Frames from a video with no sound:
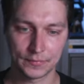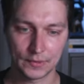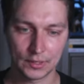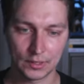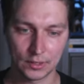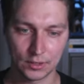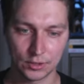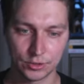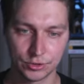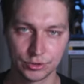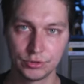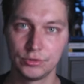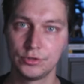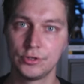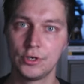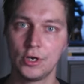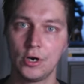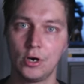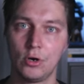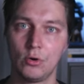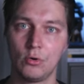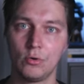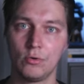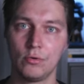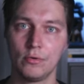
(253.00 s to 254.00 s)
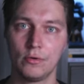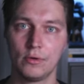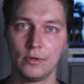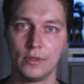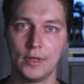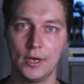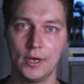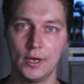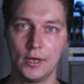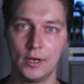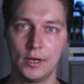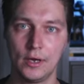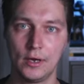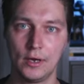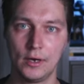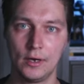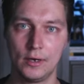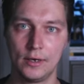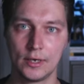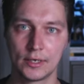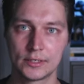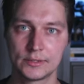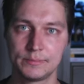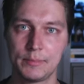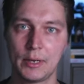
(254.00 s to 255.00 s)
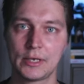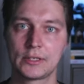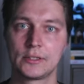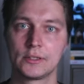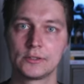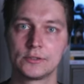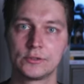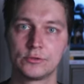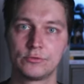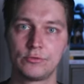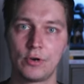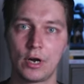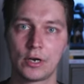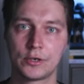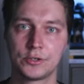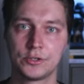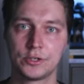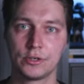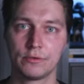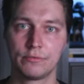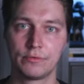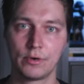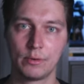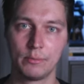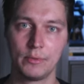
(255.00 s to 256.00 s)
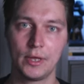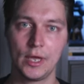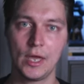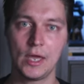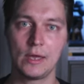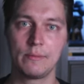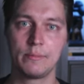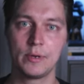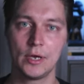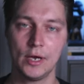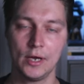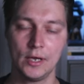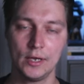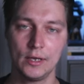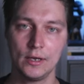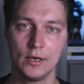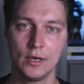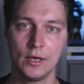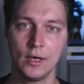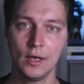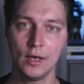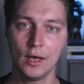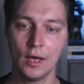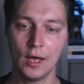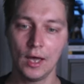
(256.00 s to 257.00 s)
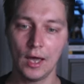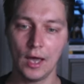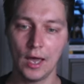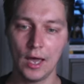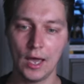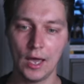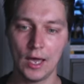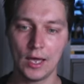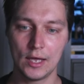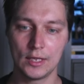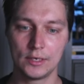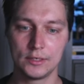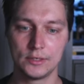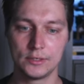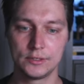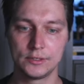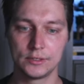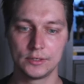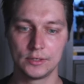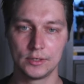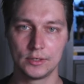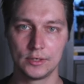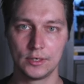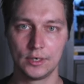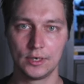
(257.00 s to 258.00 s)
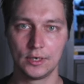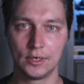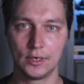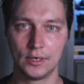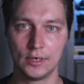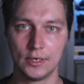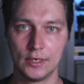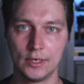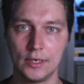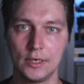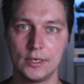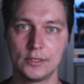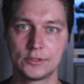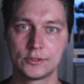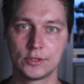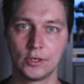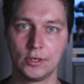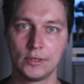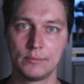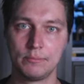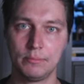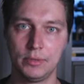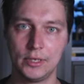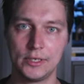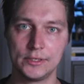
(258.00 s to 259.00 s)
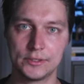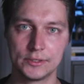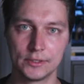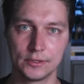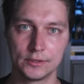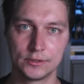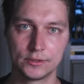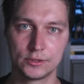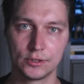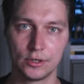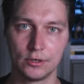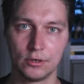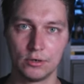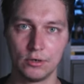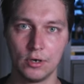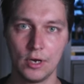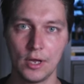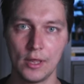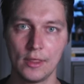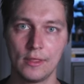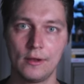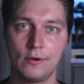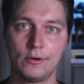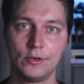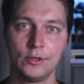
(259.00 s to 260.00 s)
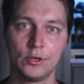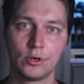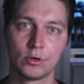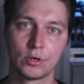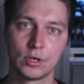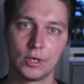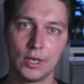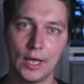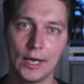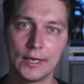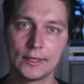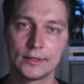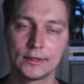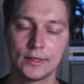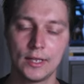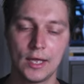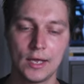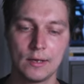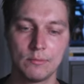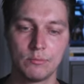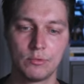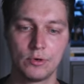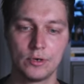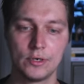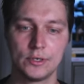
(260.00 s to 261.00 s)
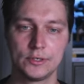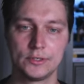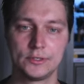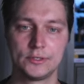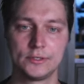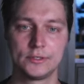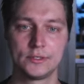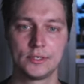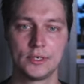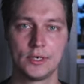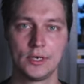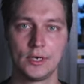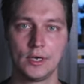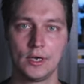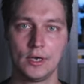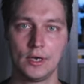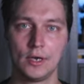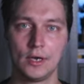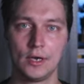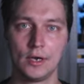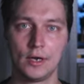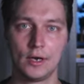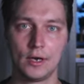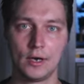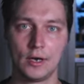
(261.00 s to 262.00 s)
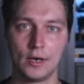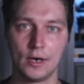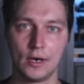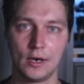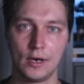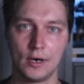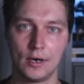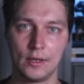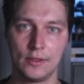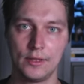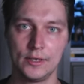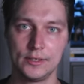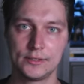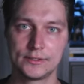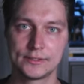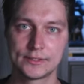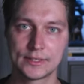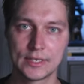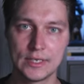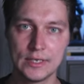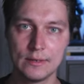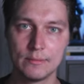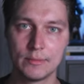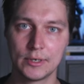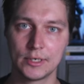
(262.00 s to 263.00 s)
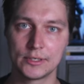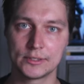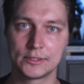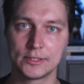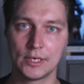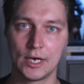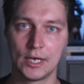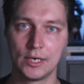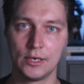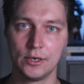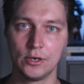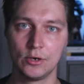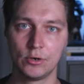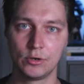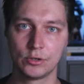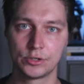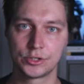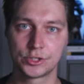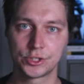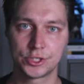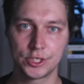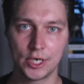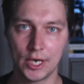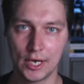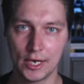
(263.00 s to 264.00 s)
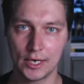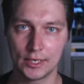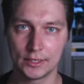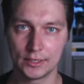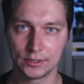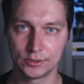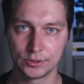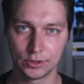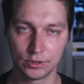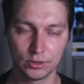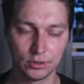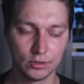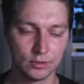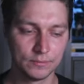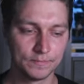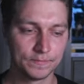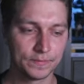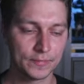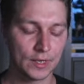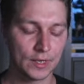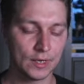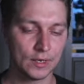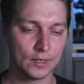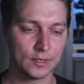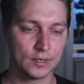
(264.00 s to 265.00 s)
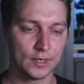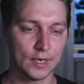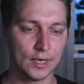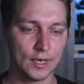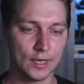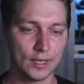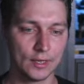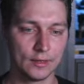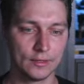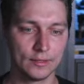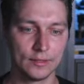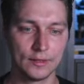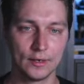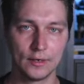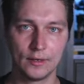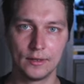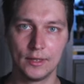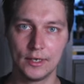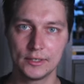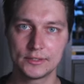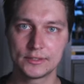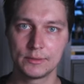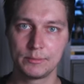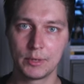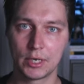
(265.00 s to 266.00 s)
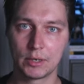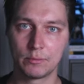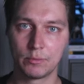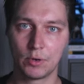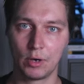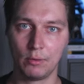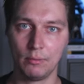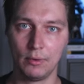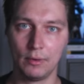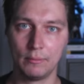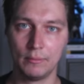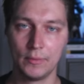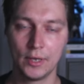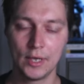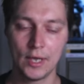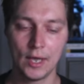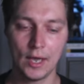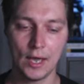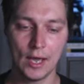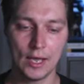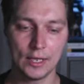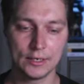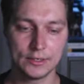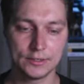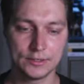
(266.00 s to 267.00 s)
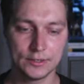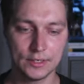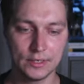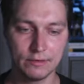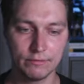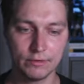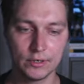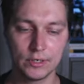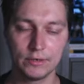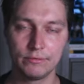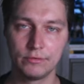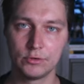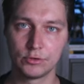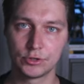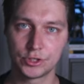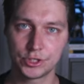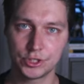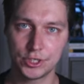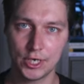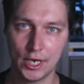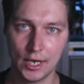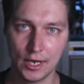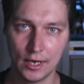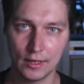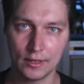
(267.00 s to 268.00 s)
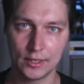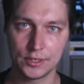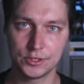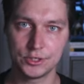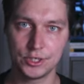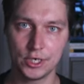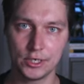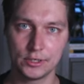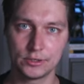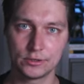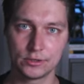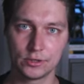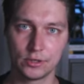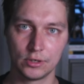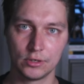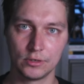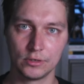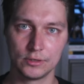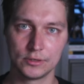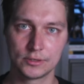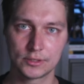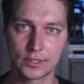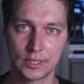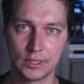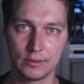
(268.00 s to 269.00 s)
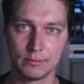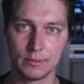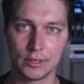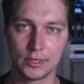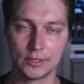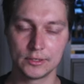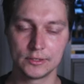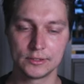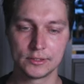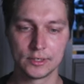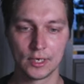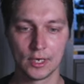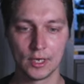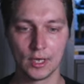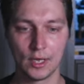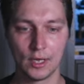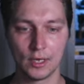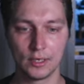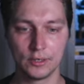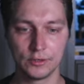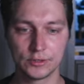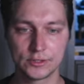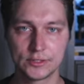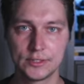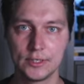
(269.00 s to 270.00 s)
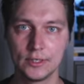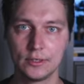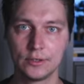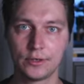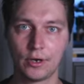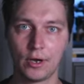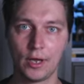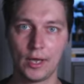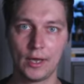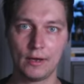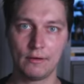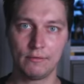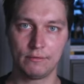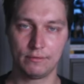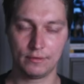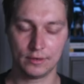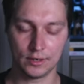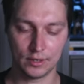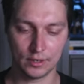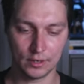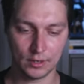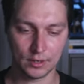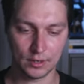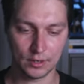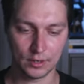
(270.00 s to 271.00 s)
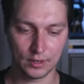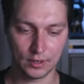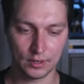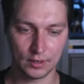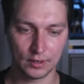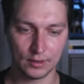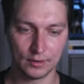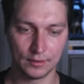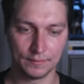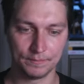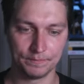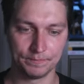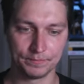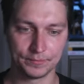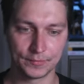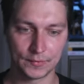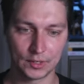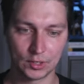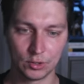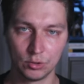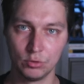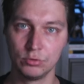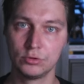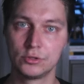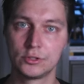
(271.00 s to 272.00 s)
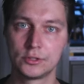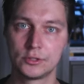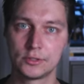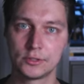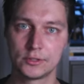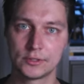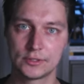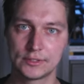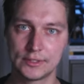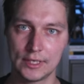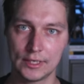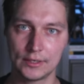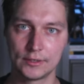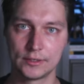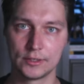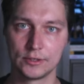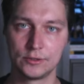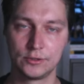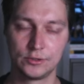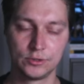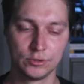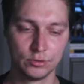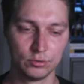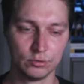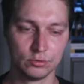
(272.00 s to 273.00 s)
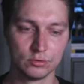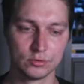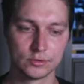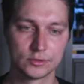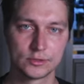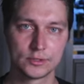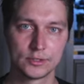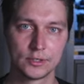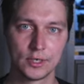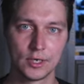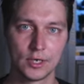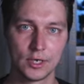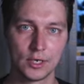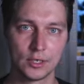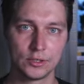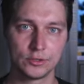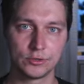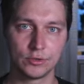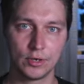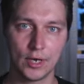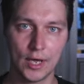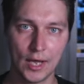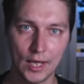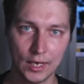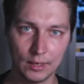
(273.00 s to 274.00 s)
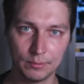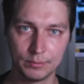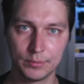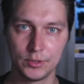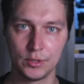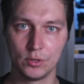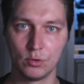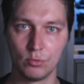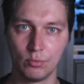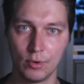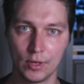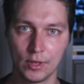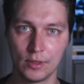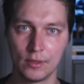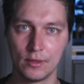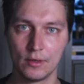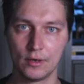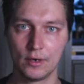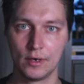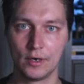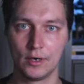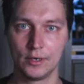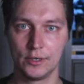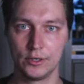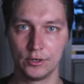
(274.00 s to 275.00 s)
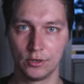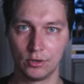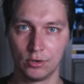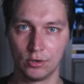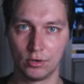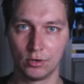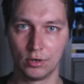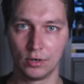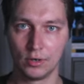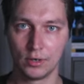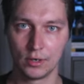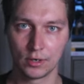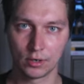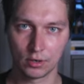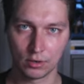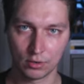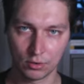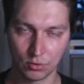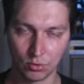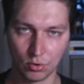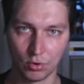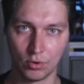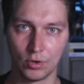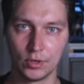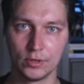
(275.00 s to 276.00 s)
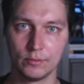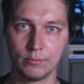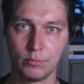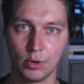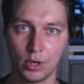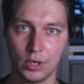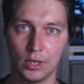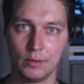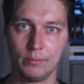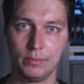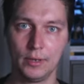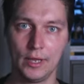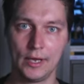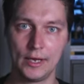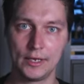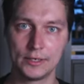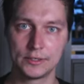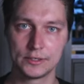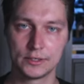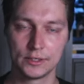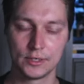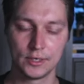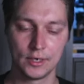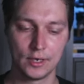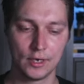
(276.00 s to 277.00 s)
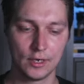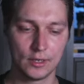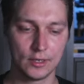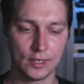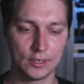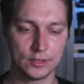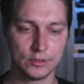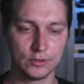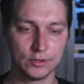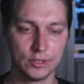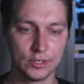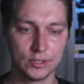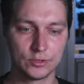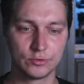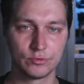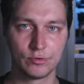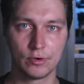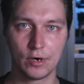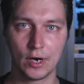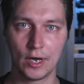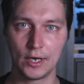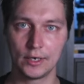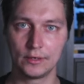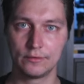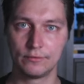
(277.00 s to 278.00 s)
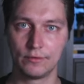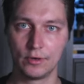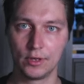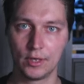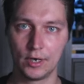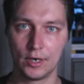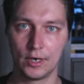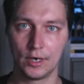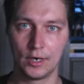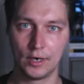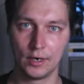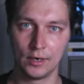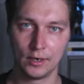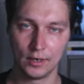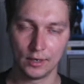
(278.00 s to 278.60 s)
should know the expected structure from the API, and it's all implicit. So there are no client libraries. These schemas are not shared at all, and that's a big problem. And even if you share the JSON schemas, you still don't have good standard tools to help you with your code boilerplate that you need to write for the